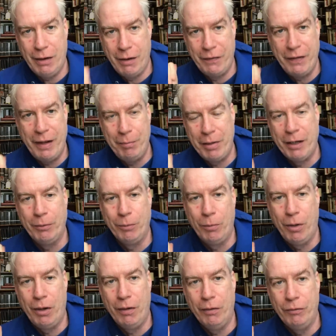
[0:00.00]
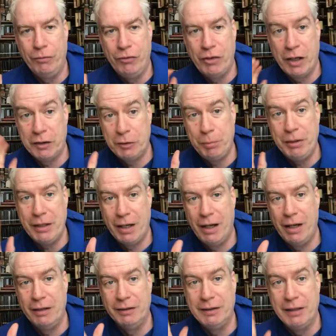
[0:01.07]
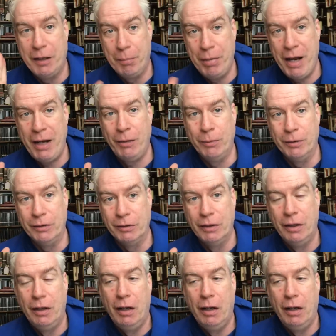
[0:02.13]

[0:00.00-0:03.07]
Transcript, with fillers: on that penguin wall just because they're penguins,